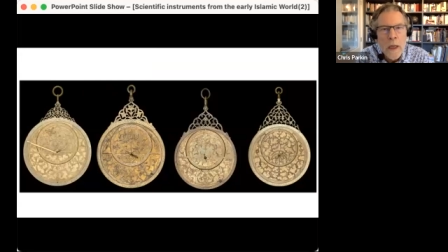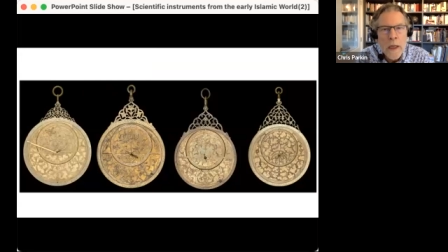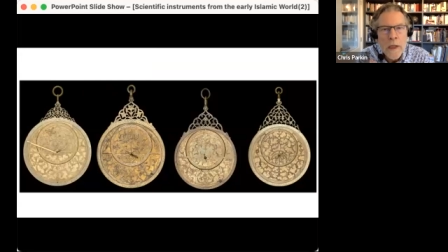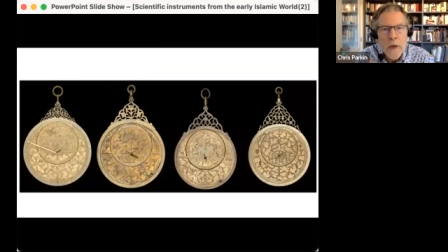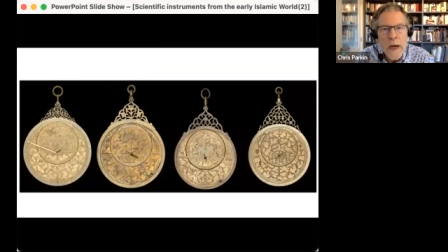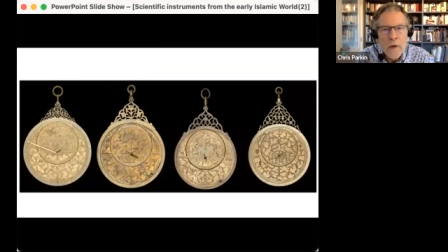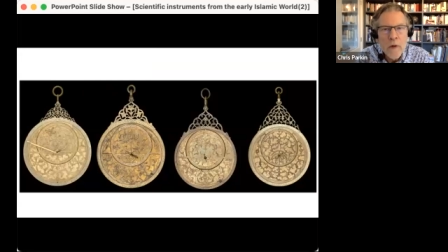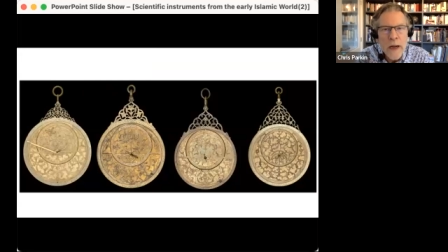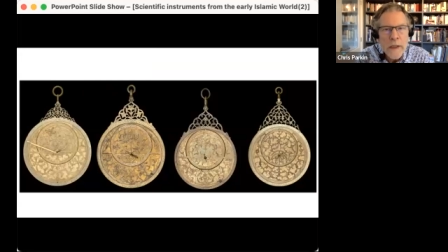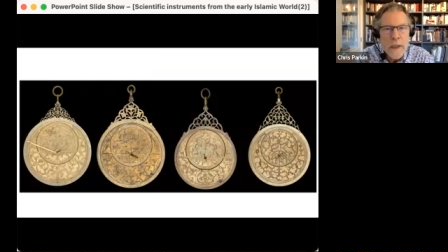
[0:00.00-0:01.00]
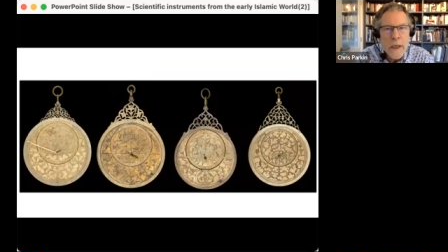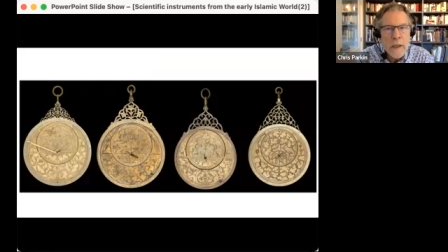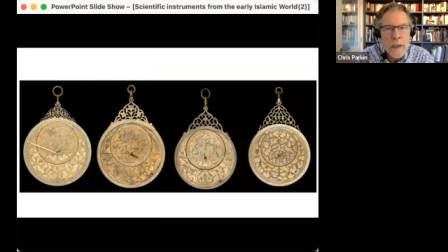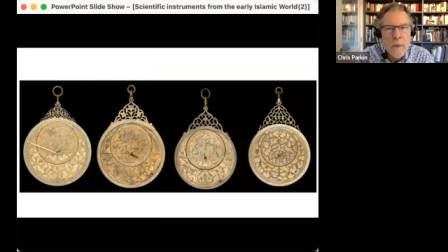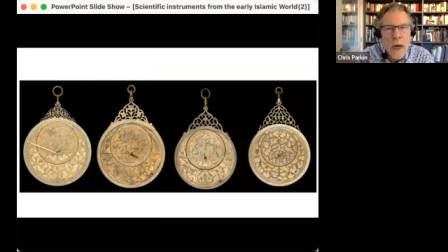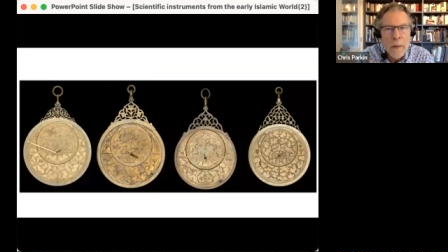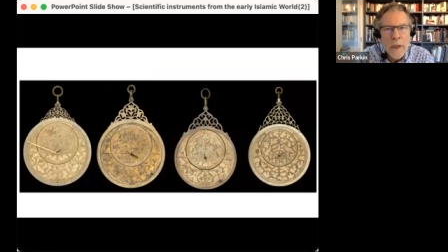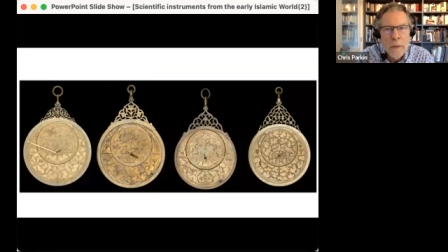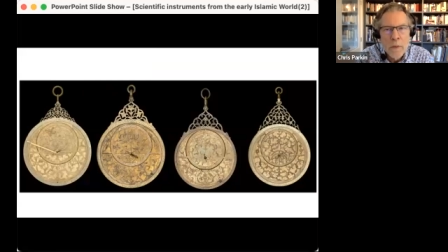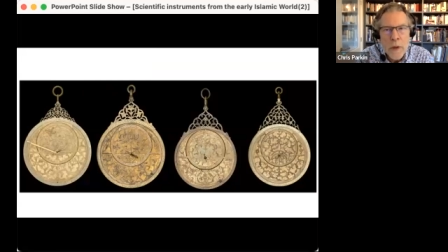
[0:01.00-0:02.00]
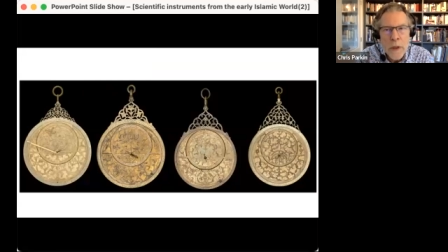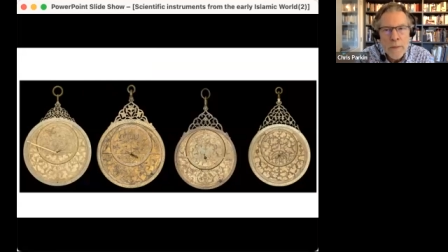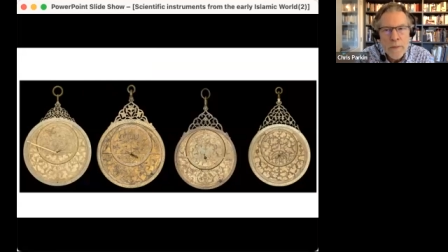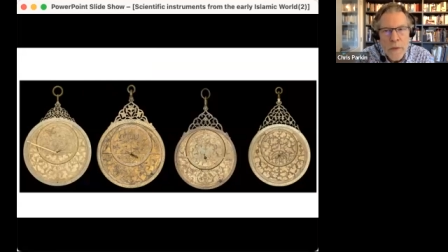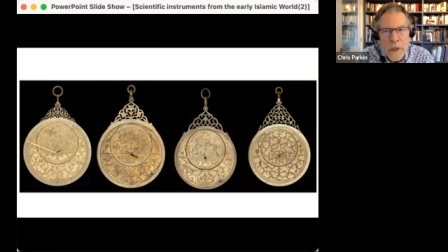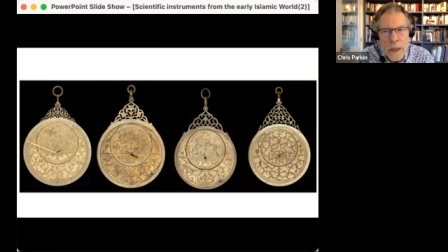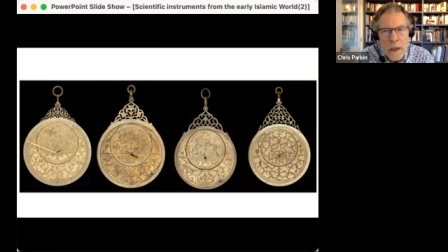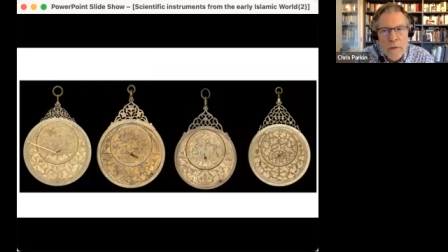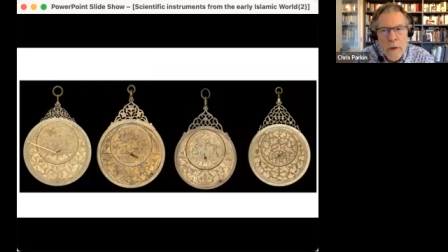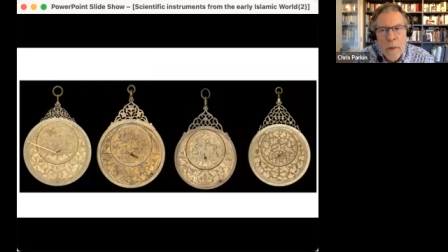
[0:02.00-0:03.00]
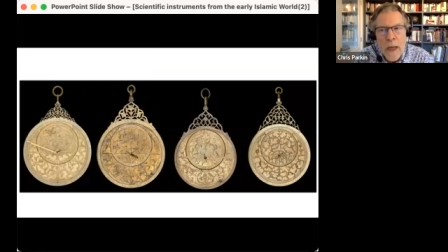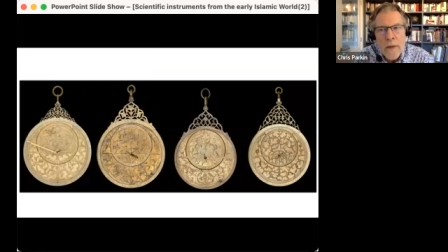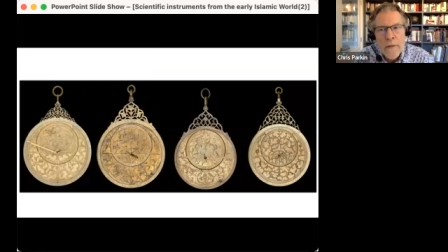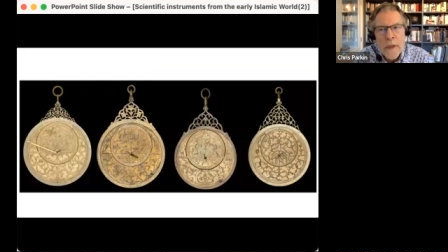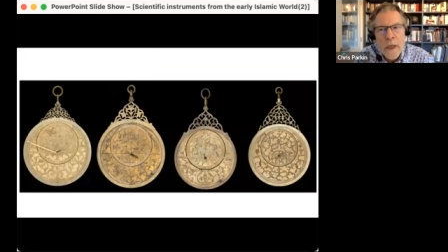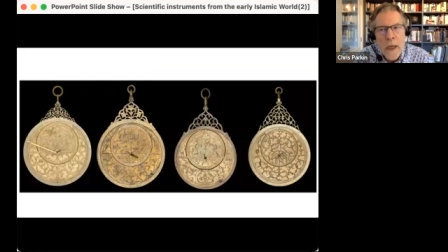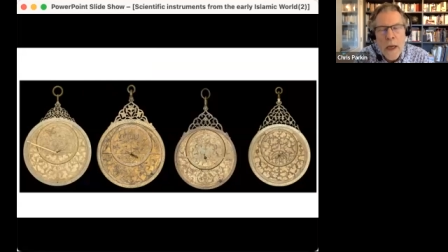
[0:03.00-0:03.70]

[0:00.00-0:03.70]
his great grandson, Muhammad Mukim, second from left,